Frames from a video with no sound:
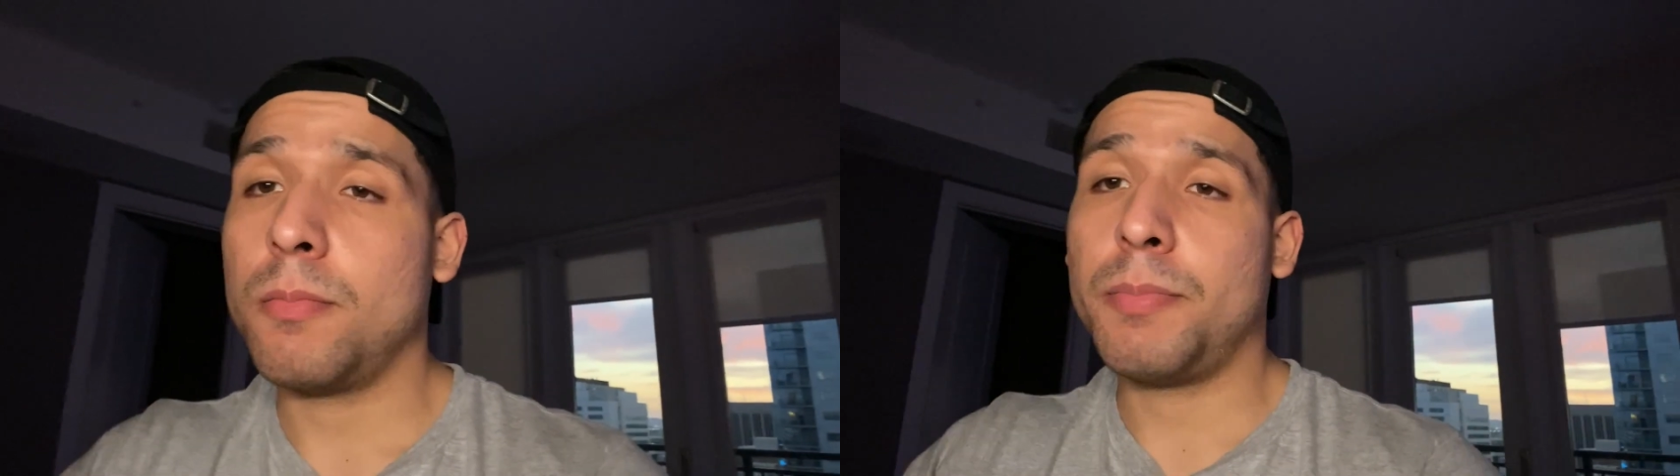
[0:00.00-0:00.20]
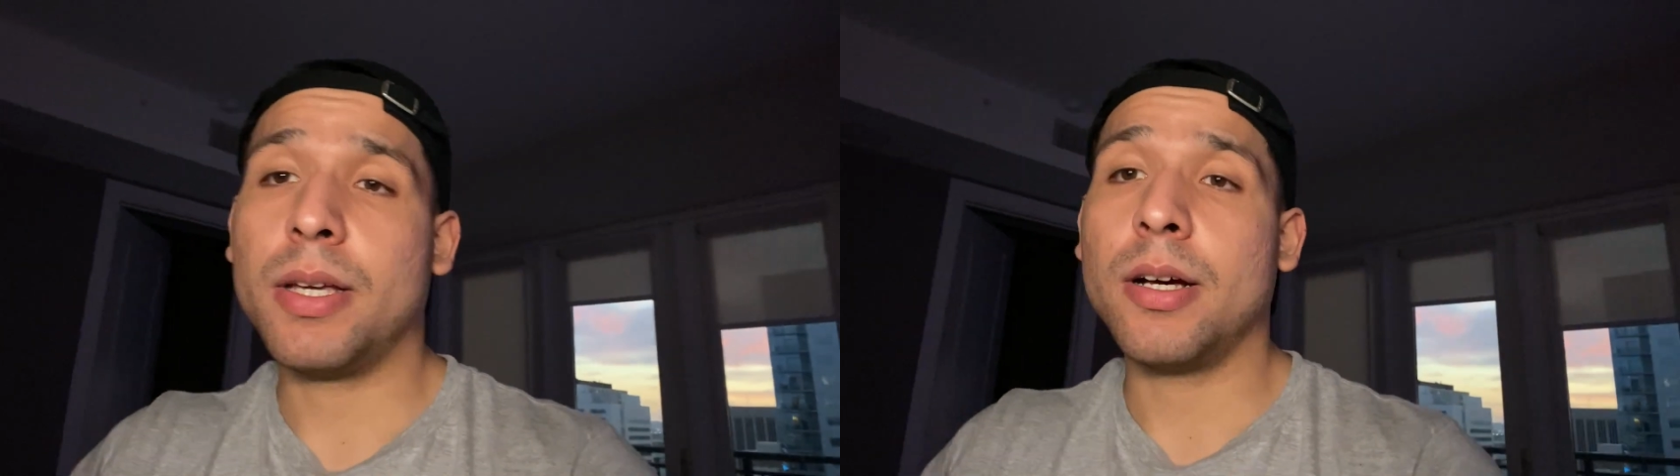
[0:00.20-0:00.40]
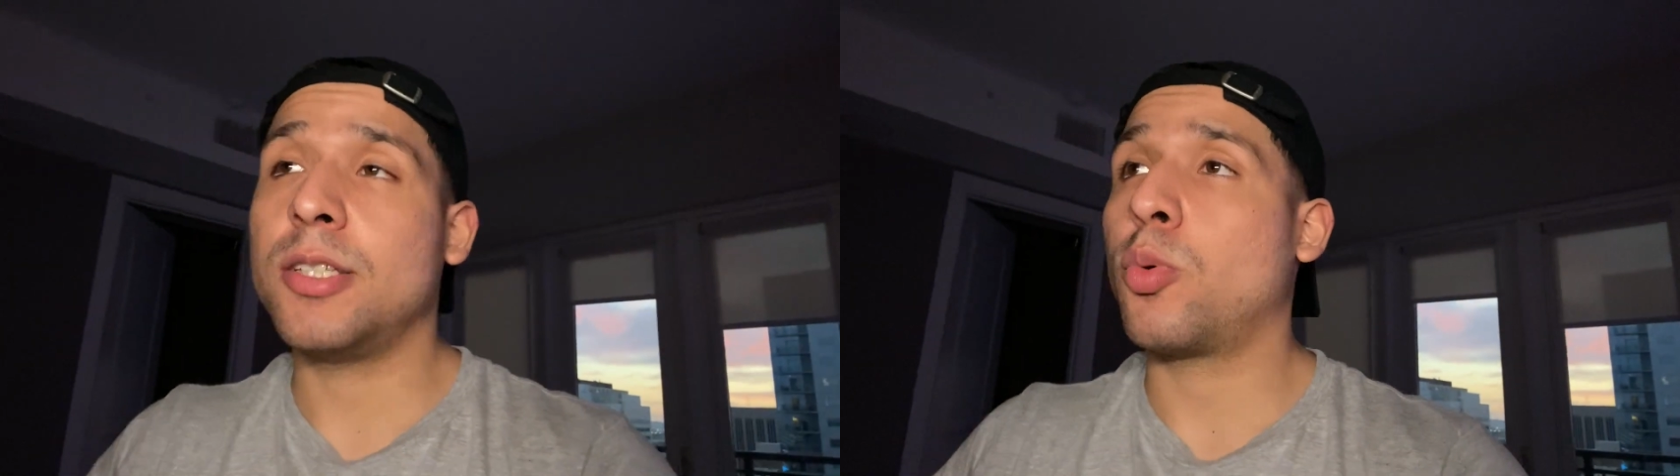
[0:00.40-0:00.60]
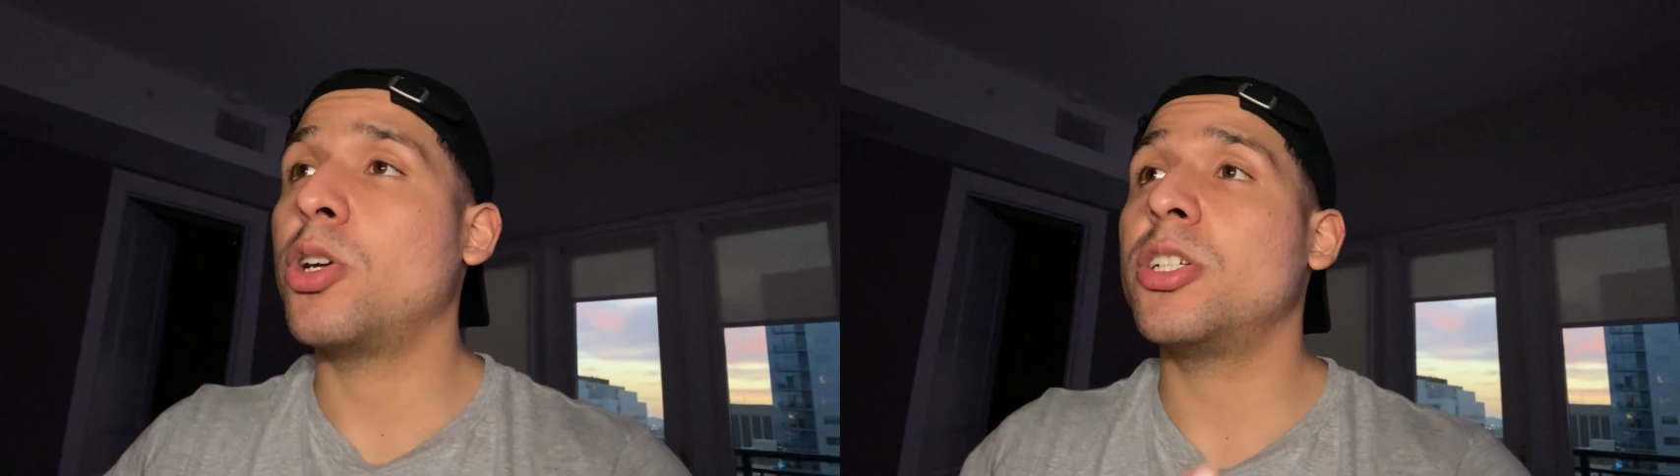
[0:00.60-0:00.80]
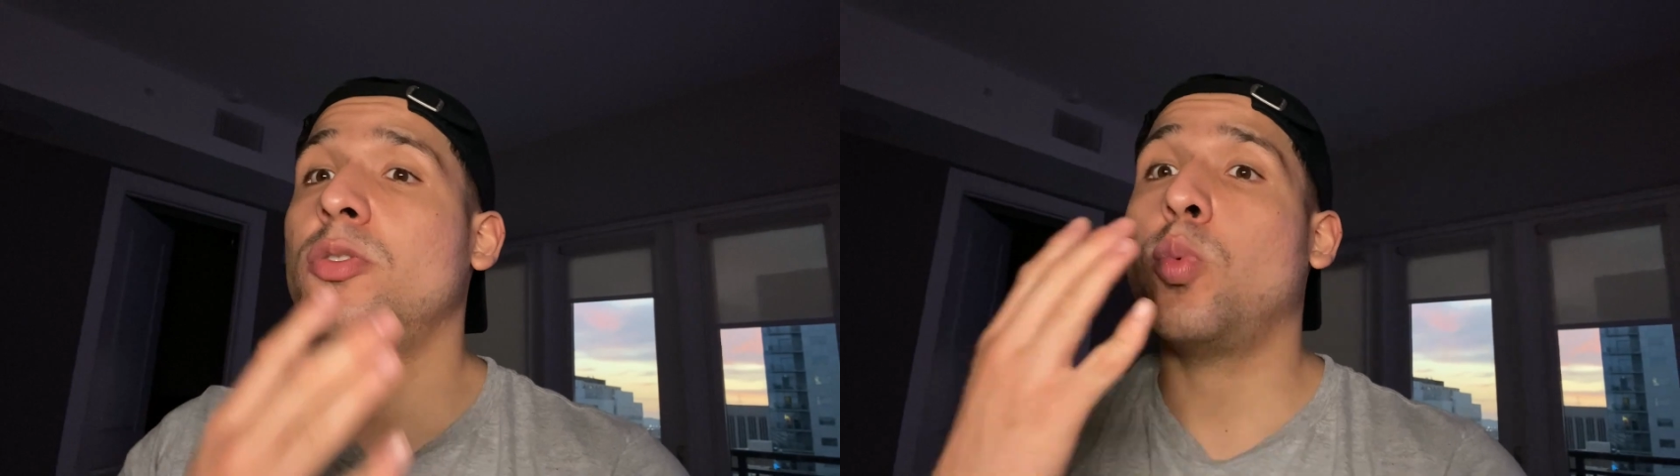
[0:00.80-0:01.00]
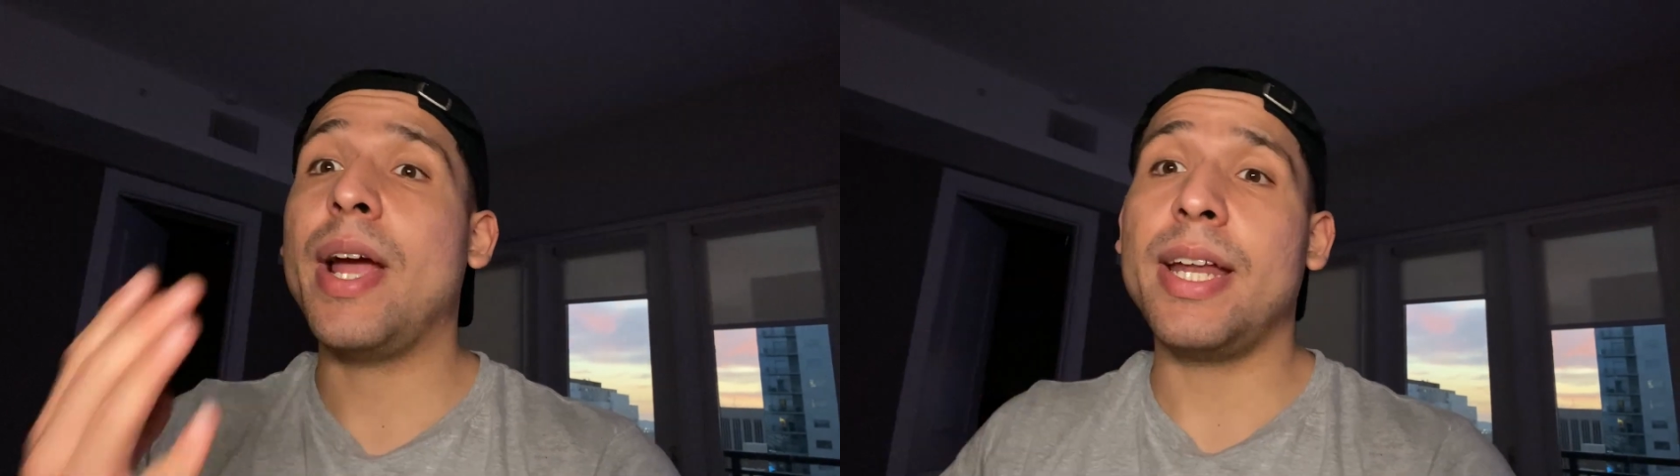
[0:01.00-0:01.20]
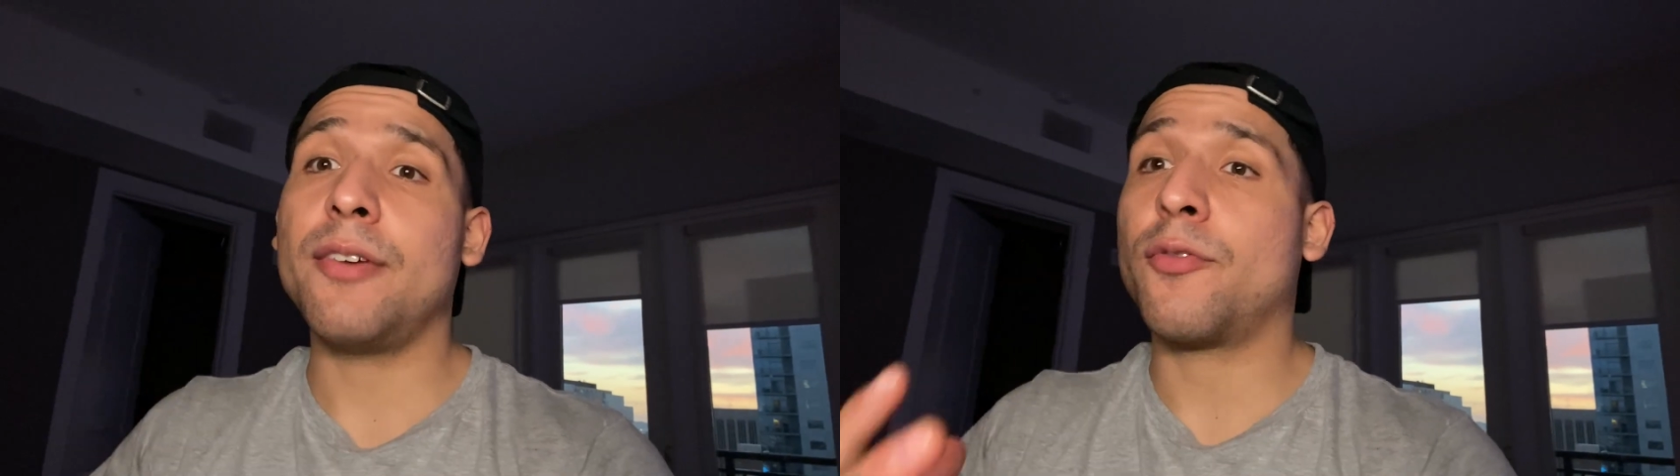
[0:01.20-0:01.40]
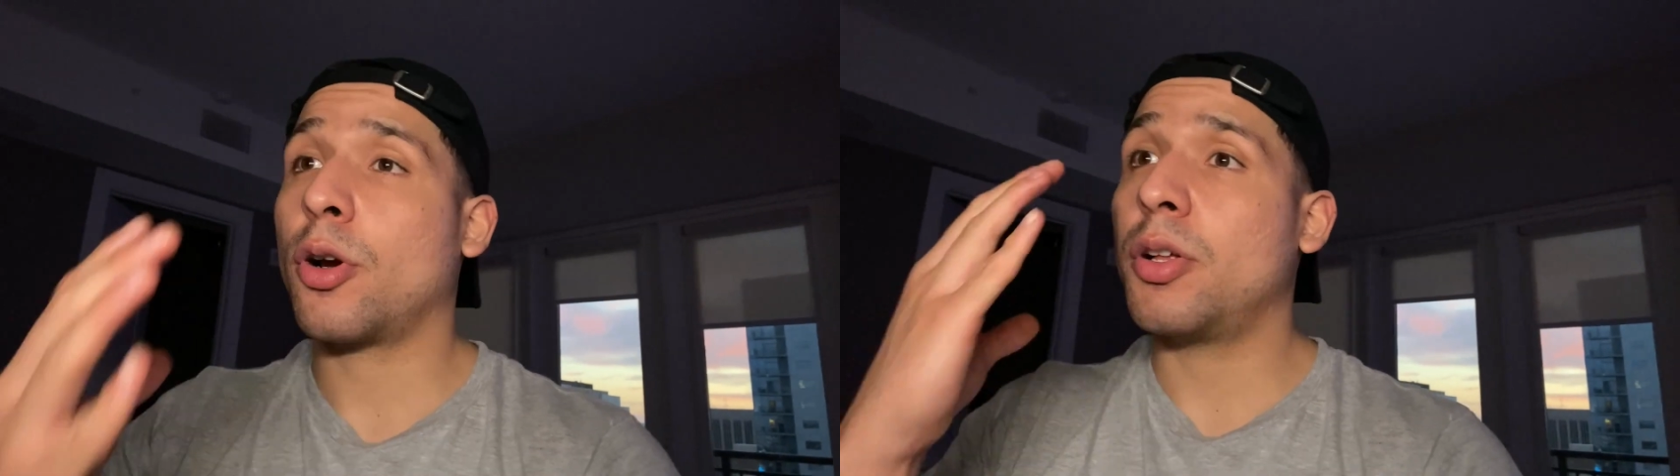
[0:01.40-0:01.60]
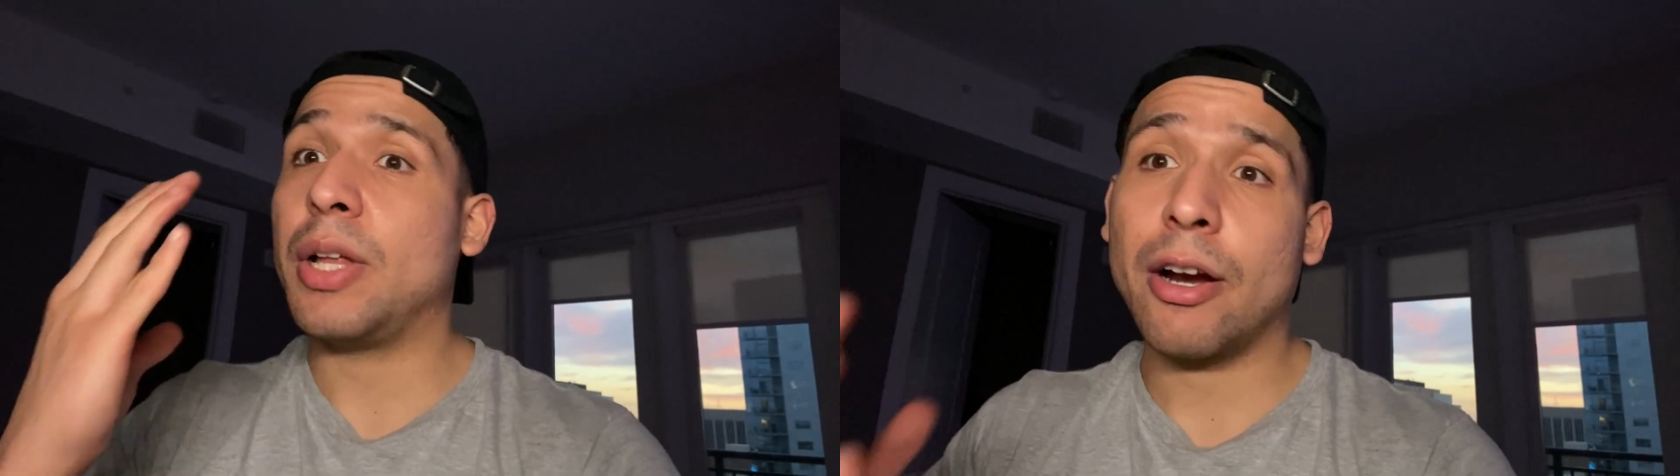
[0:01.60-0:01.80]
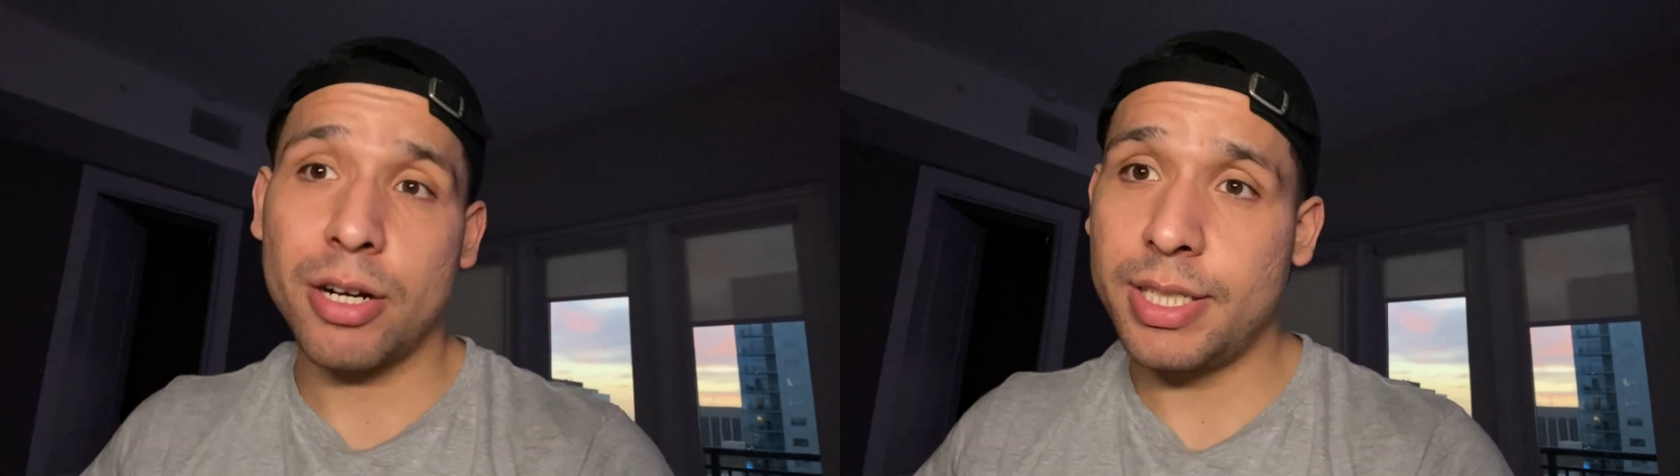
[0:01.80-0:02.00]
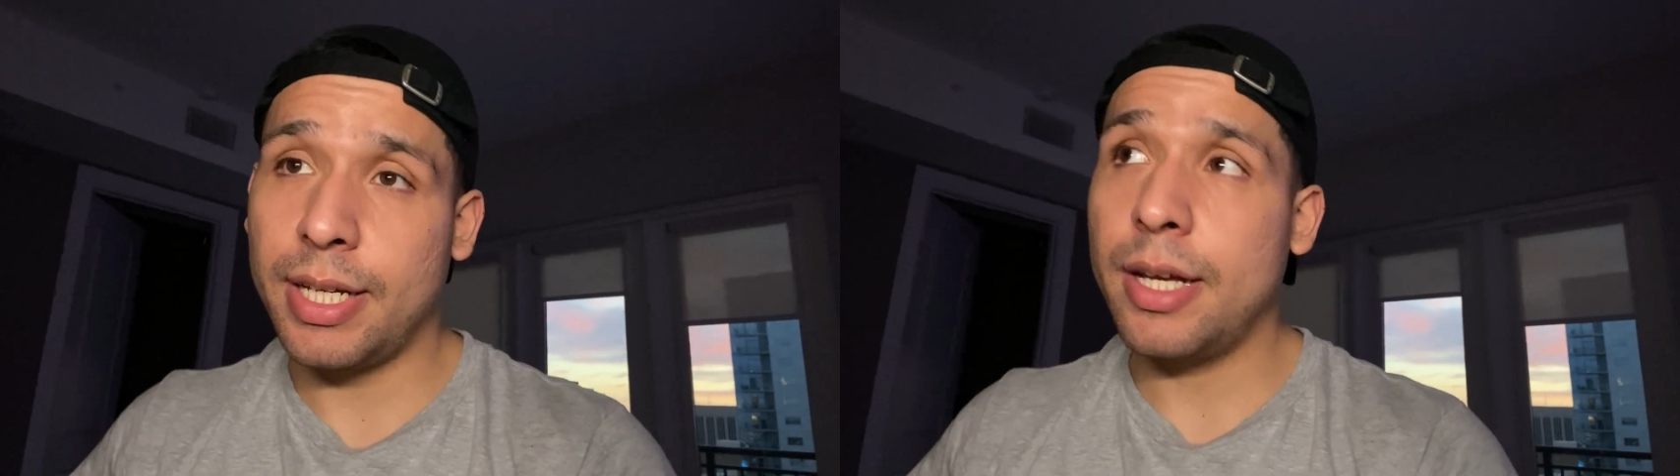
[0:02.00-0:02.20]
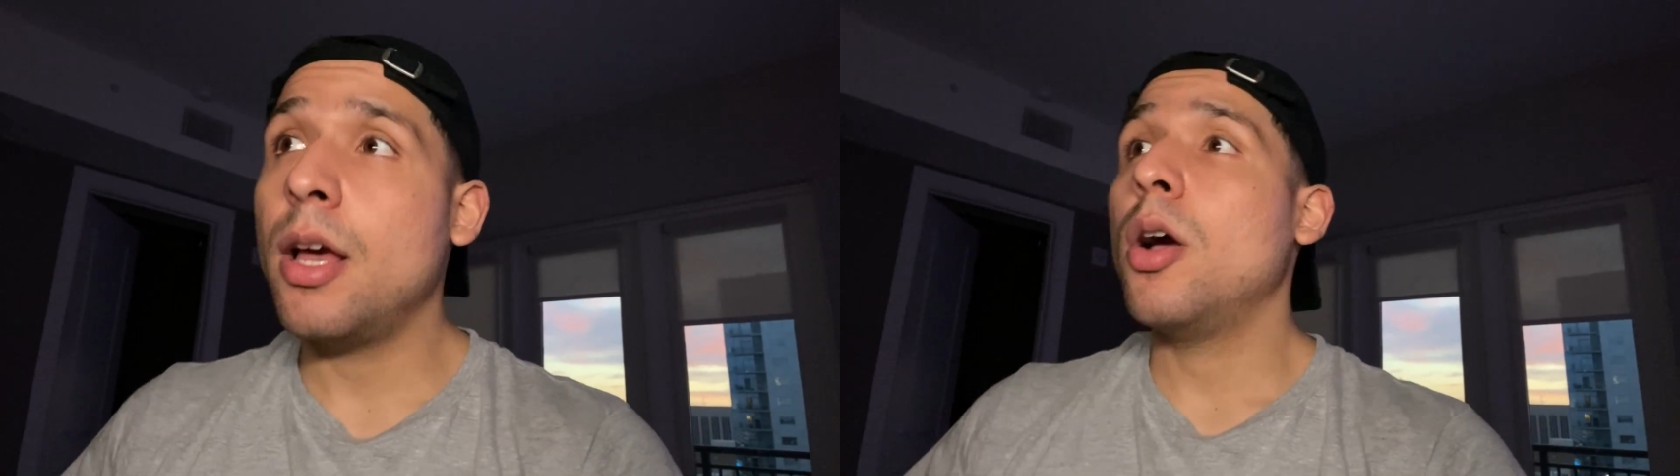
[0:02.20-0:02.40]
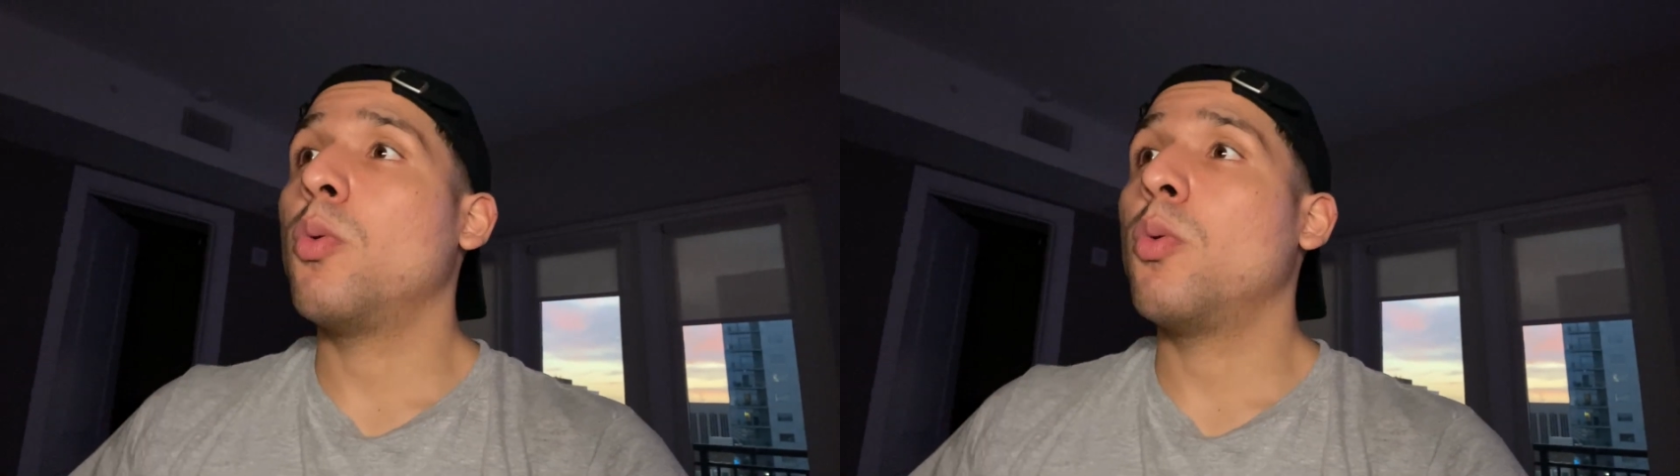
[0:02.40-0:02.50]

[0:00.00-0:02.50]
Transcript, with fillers: because we're just waiting for clarity.